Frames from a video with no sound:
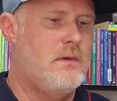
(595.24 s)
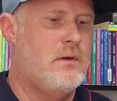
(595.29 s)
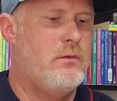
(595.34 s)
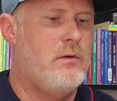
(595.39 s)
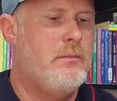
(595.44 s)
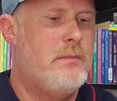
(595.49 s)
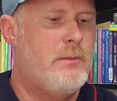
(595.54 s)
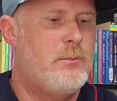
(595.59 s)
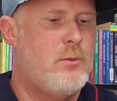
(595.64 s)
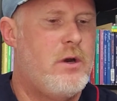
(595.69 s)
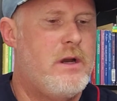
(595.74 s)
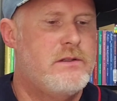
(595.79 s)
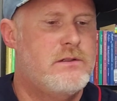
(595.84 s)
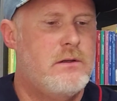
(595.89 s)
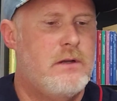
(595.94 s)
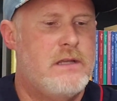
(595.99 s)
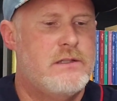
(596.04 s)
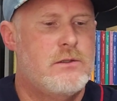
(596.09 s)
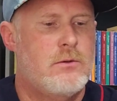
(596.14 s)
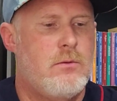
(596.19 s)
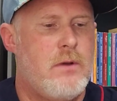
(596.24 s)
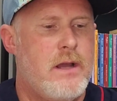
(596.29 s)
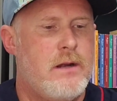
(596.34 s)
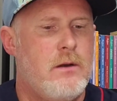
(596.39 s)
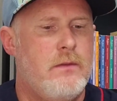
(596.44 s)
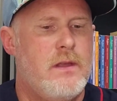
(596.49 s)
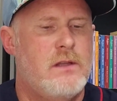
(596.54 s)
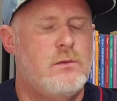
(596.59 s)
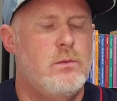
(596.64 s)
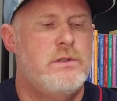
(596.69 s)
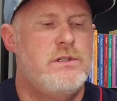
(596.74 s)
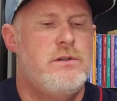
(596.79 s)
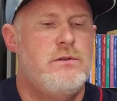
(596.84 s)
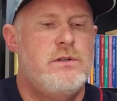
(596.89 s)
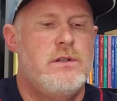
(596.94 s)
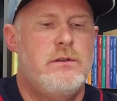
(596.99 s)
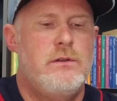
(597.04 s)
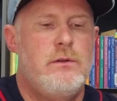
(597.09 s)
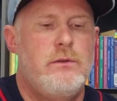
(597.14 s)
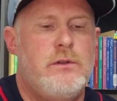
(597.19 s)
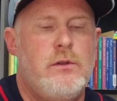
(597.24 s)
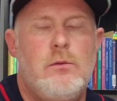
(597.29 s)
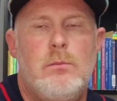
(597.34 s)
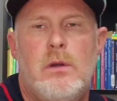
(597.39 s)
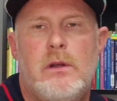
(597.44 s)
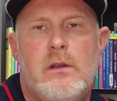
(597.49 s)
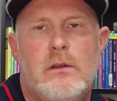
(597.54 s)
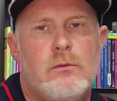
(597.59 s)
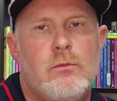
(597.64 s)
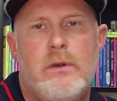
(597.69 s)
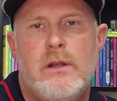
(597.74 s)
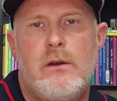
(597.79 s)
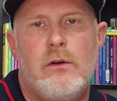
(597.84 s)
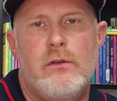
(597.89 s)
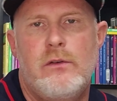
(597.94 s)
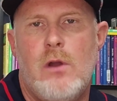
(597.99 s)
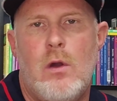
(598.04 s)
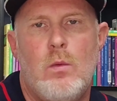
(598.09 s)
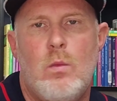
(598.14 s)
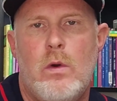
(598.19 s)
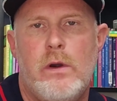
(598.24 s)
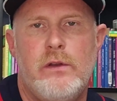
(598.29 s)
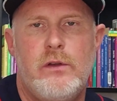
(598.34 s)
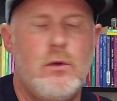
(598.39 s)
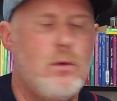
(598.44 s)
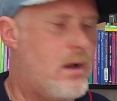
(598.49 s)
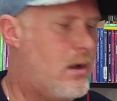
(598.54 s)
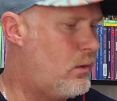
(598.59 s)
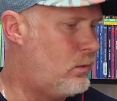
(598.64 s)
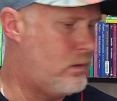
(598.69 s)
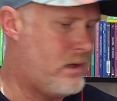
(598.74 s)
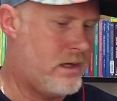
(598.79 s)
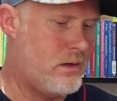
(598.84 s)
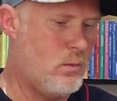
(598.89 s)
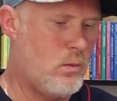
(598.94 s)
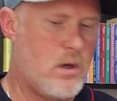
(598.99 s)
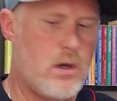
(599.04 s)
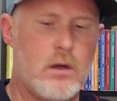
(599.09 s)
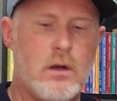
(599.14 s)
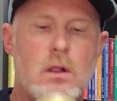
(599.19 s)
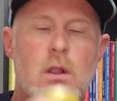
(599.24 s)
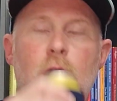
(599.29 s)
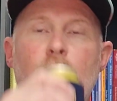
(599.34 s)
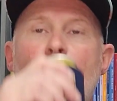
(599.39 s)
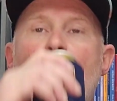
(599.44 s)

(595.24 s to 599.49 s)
remember, as a writer, that's what you should do too, because readers don't want to do a whole lot of work.